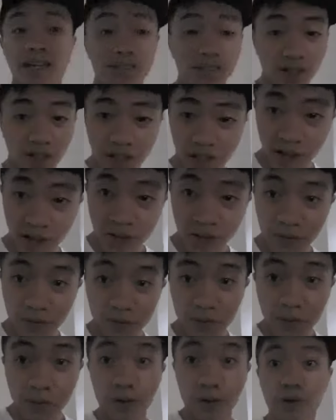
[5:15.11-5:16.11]
it, guys. You have
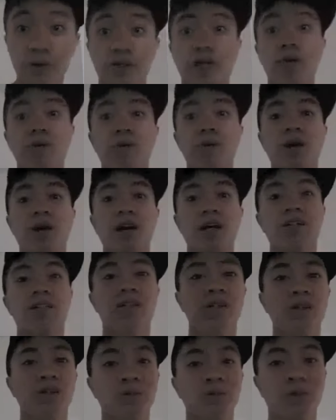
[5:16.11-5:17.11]

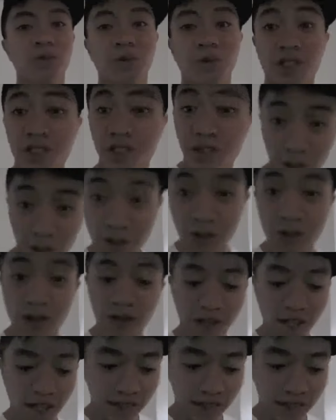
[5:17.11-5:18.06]
Champorrado, which should